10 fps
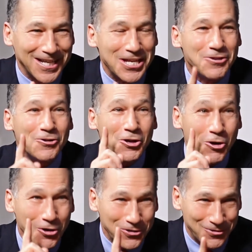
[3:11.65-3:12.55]
You
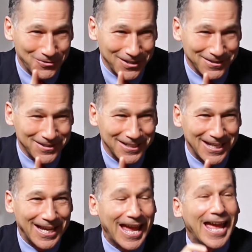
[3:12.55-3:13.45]
could do this.
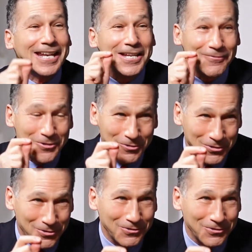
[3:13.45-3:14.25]
And if you do